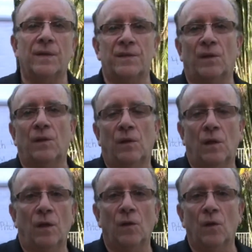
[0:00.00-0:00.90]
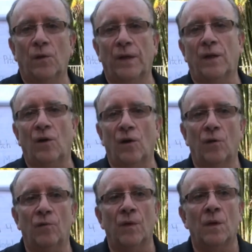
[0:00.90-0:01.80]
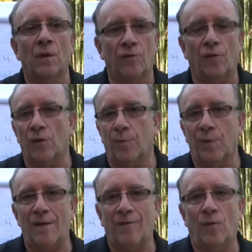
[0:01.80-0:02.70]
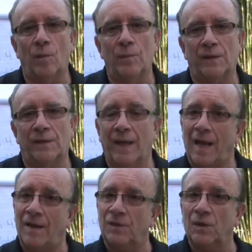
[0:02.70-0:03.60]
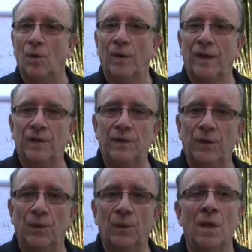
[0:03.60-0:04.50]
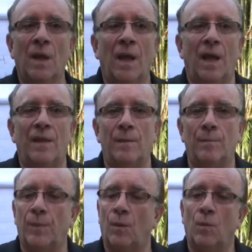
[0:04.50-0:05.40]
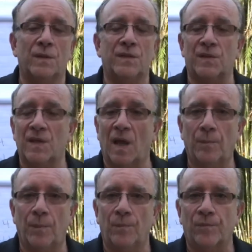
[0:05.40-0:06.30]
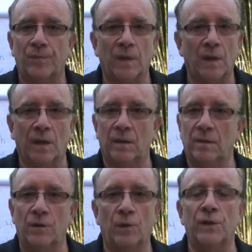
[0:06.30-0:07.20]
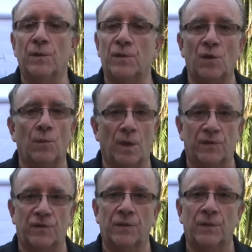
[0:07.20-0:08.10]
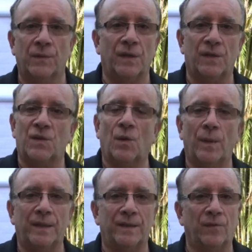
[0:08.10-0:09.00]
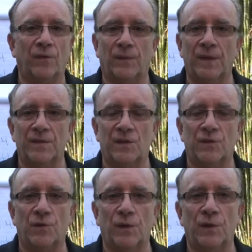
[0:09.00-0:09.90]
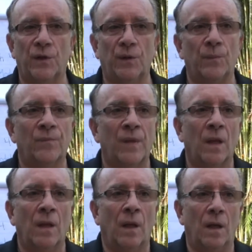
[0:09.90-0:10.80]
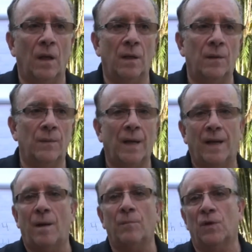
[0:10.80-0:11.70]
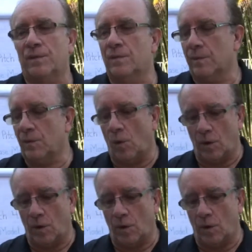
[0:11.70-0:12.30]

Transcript: a learning curve for the platform that they have to go ahead and do. But once it's up, you could do so much. There's so many different things that you can do. And I'm going to talk